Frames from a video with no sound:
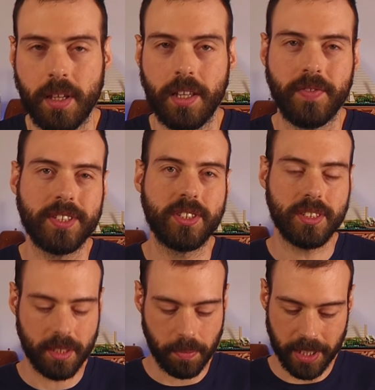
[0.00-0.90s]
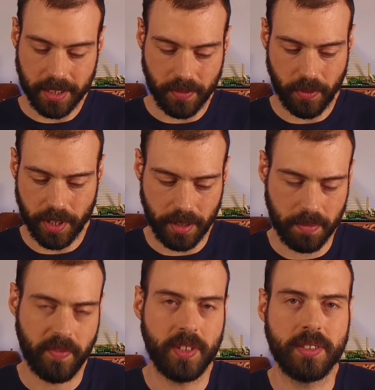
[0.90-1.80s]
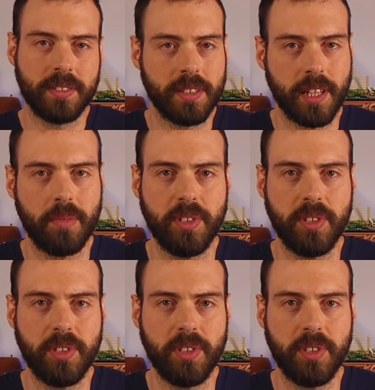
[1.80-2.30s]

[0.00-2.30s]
Even just the base 3 villains that come